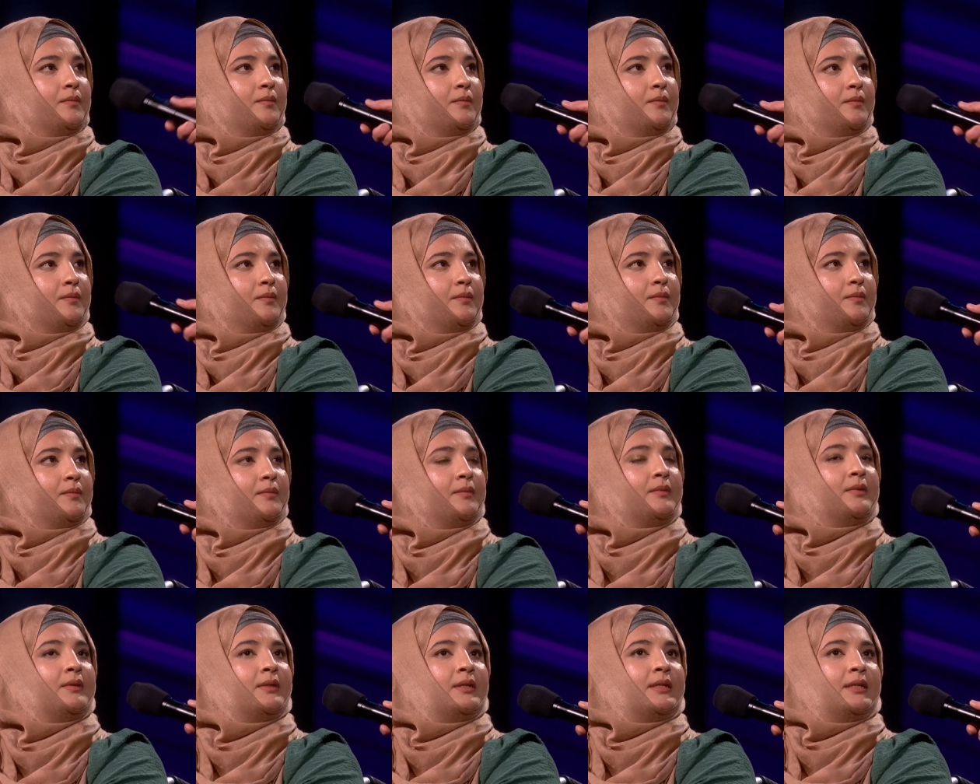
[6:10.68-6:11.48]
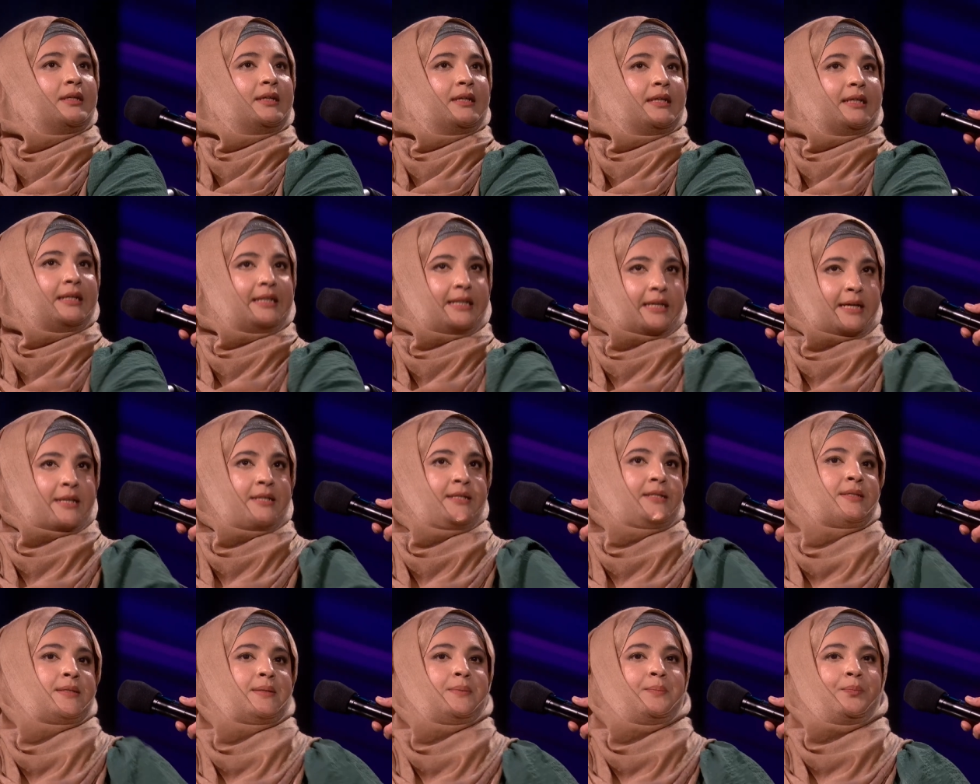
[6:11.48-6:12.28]
Things? Tell us.
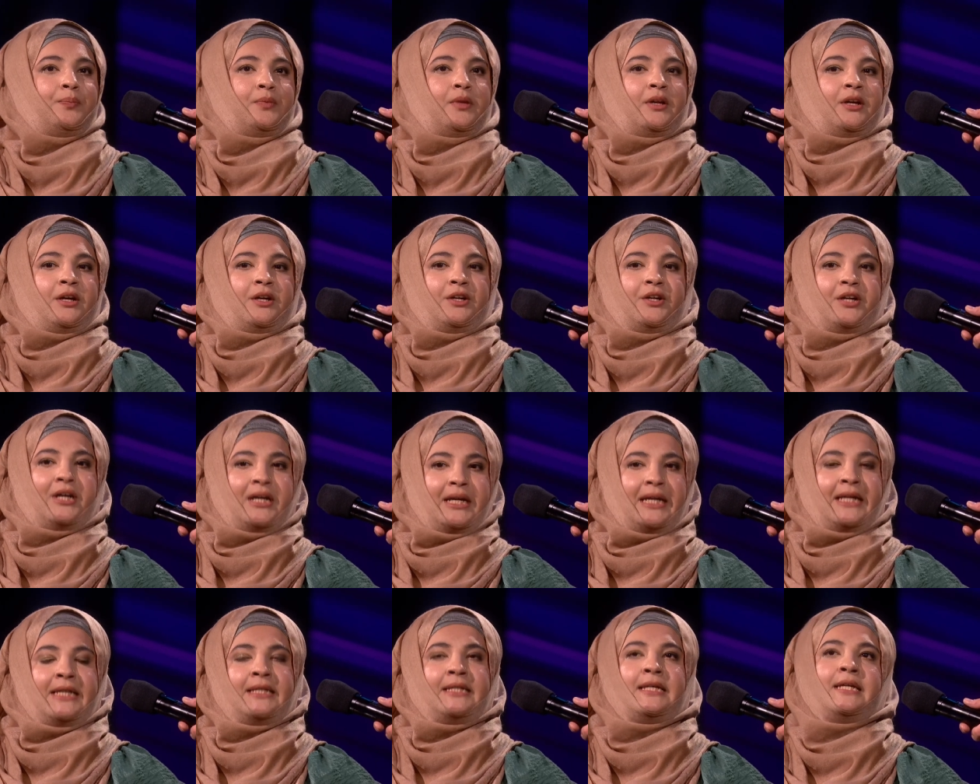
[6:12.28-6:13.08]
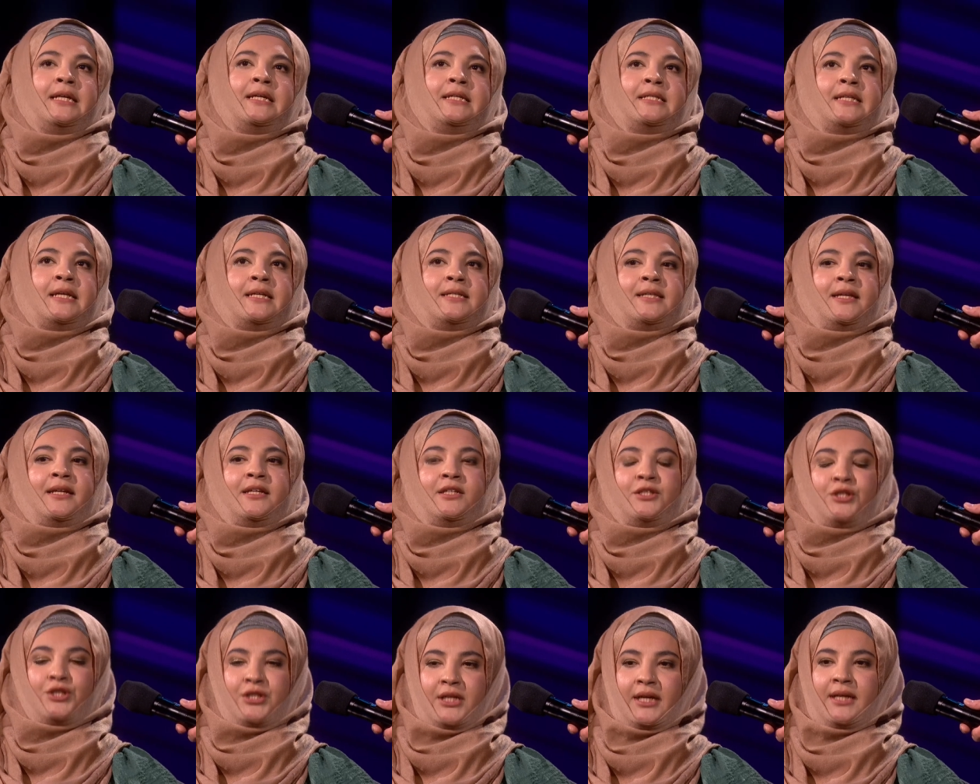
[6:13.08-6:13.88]
Yes. Girly Things is an
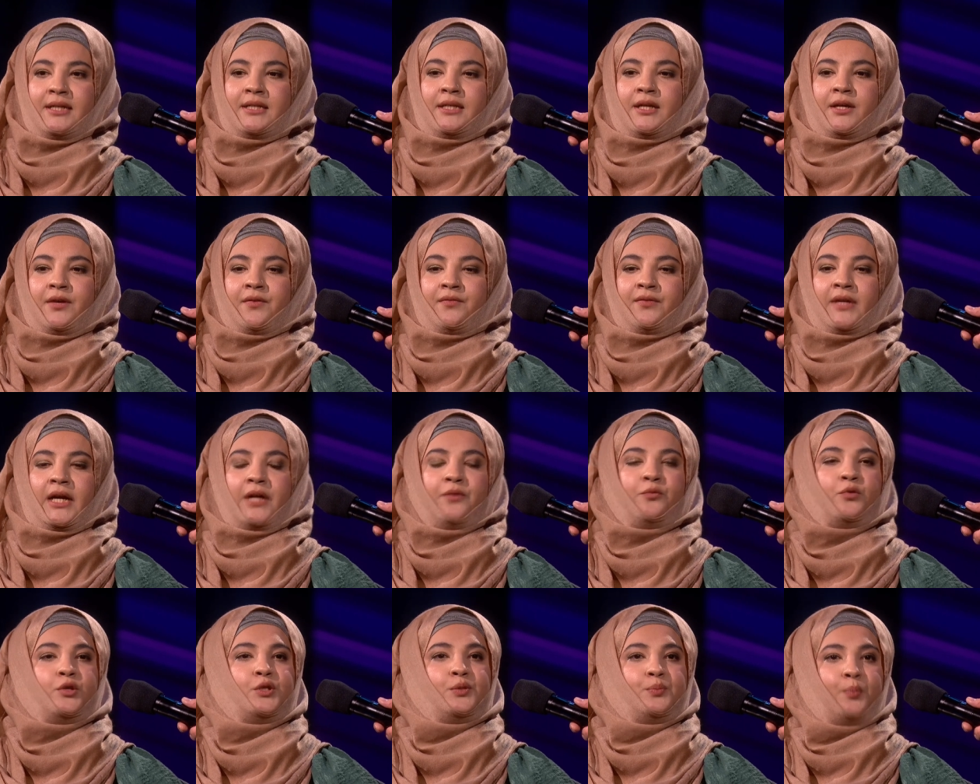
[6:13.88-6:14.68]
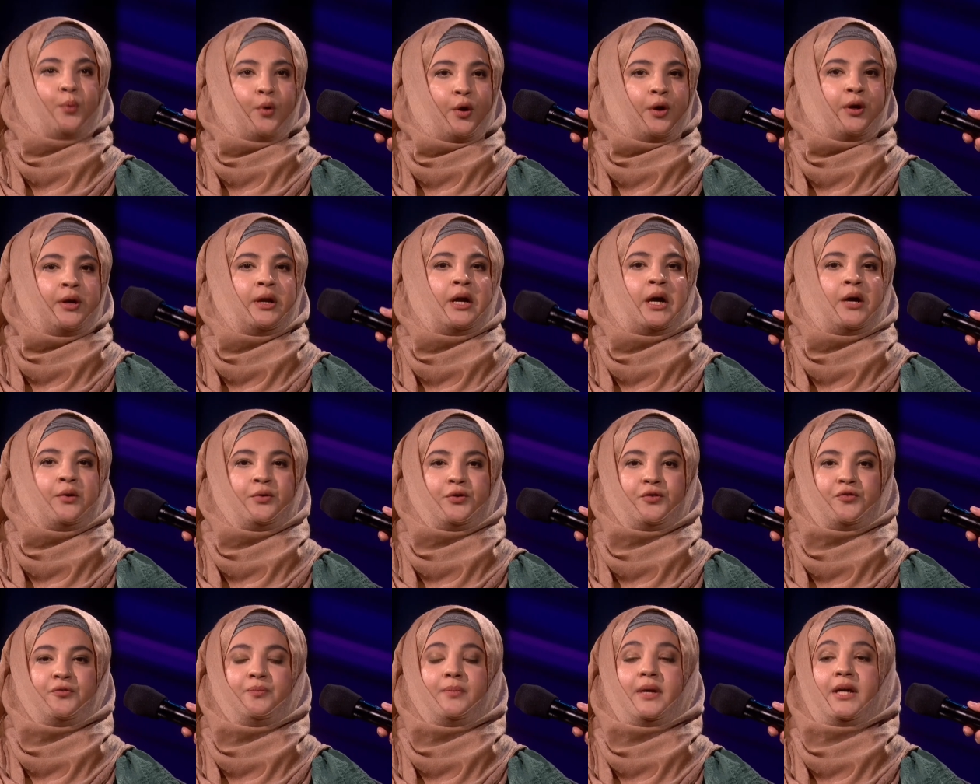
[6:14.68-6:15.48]
initiative that was born
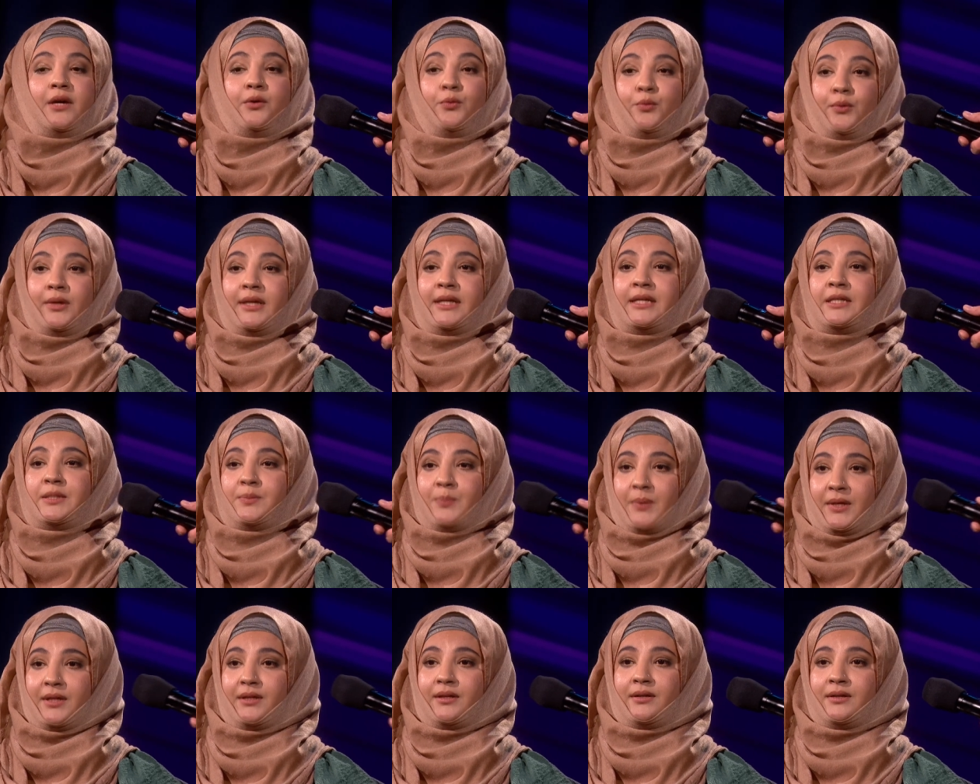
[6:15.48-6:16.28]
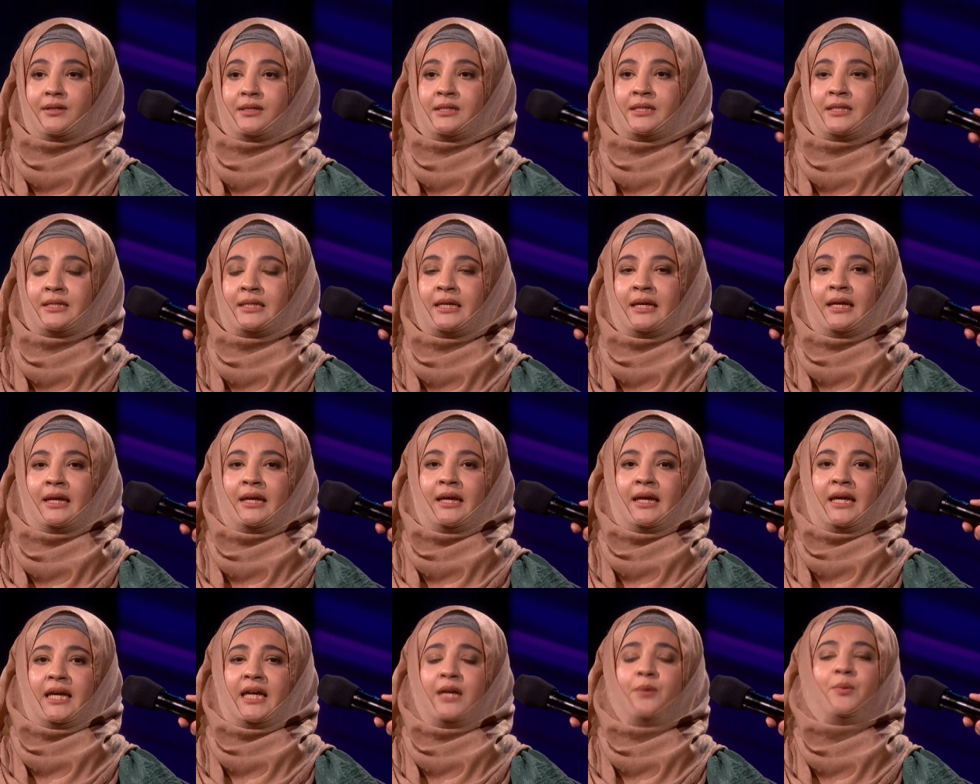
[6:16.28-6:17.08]
out of my own experience.
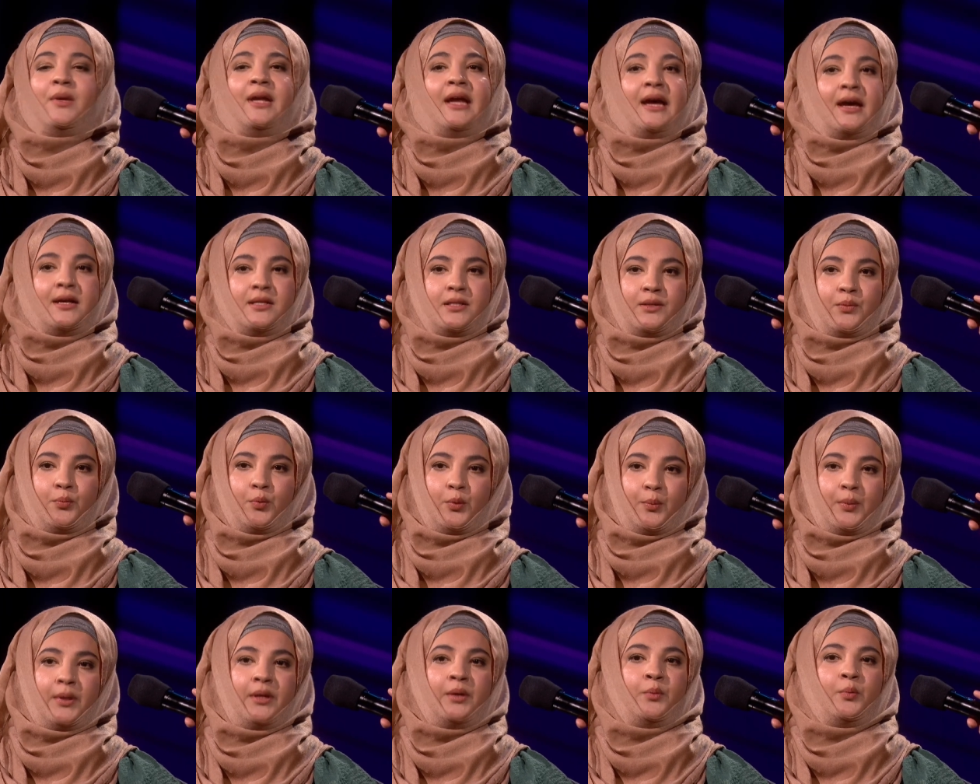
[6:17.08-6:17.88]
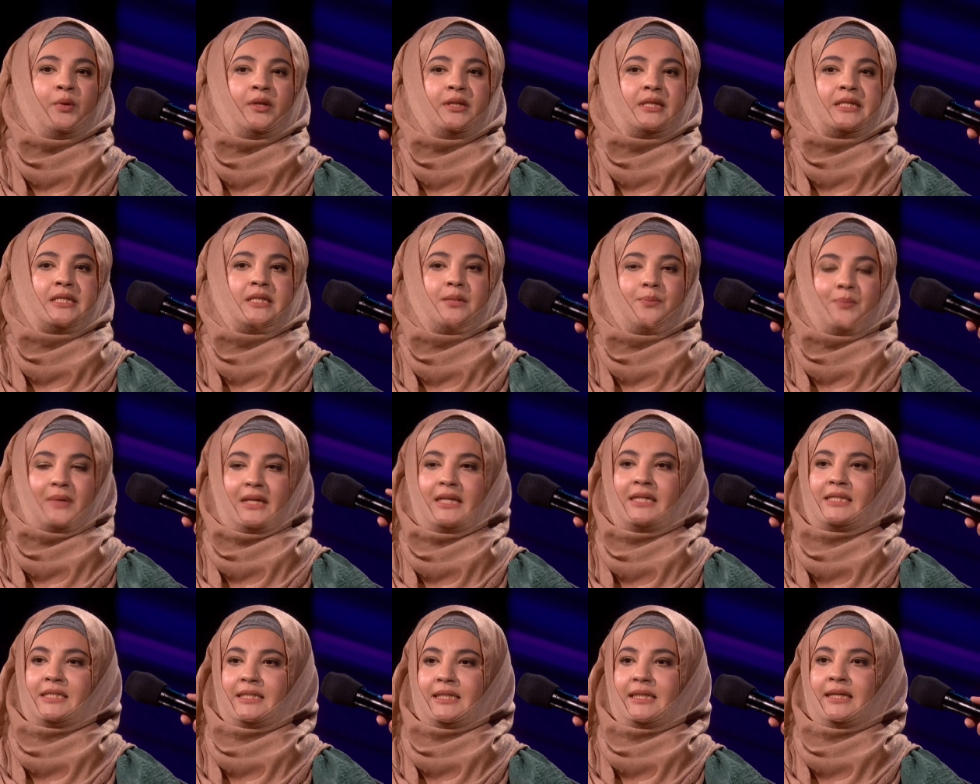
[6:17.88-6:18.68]
Even as a woman with
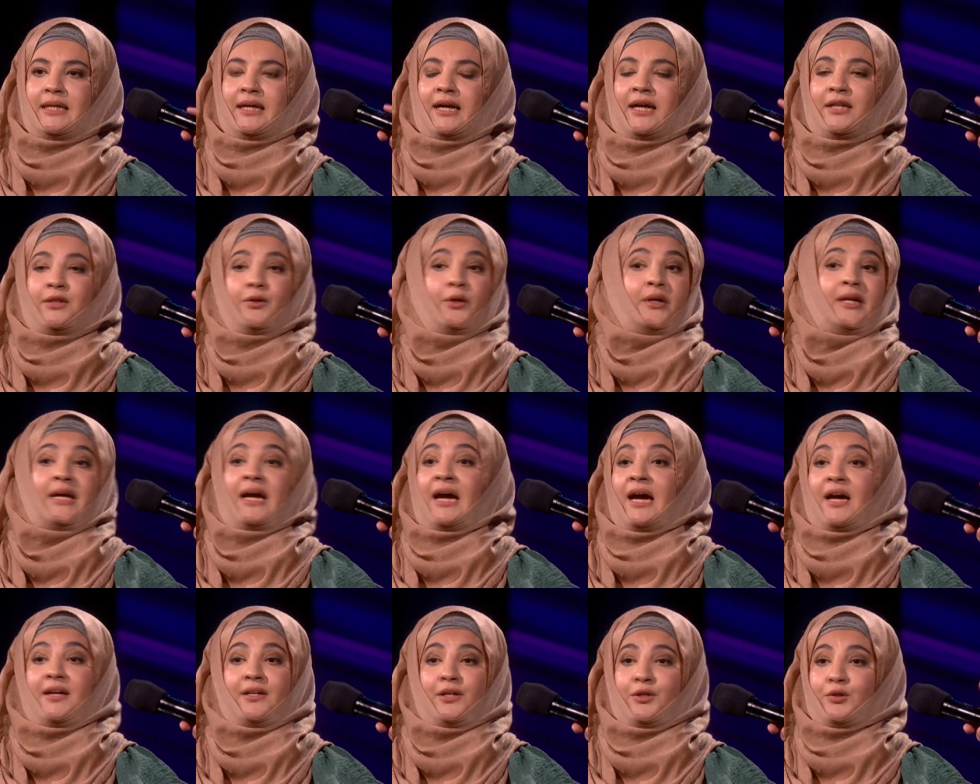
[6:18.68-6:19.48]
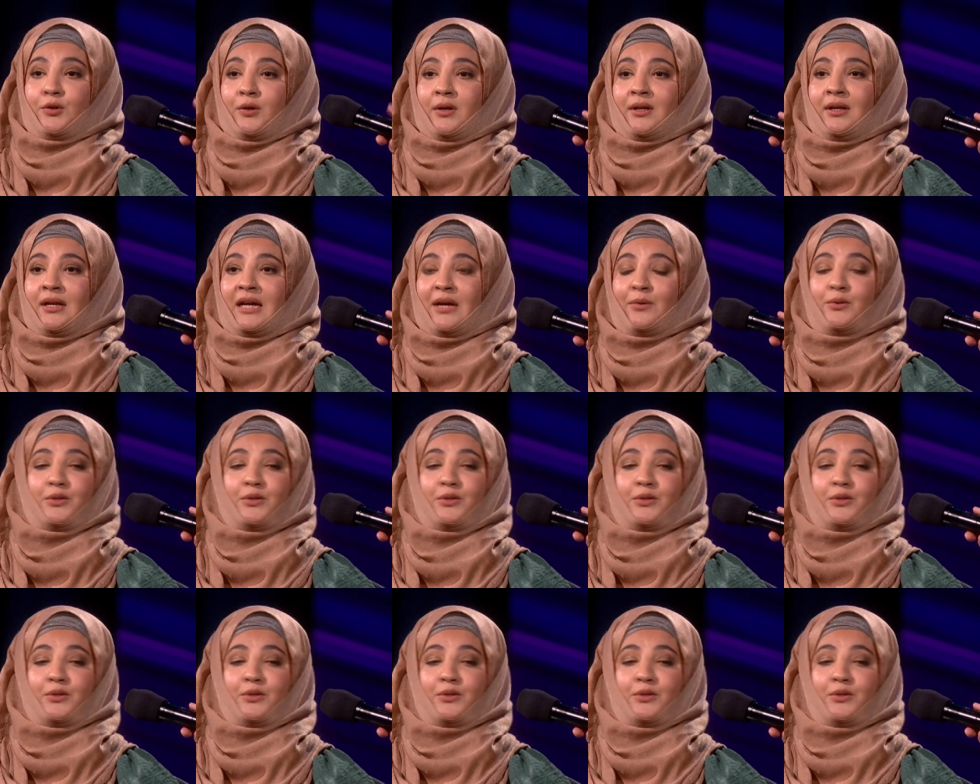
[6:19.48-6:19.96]
disability, I thought I had it all. I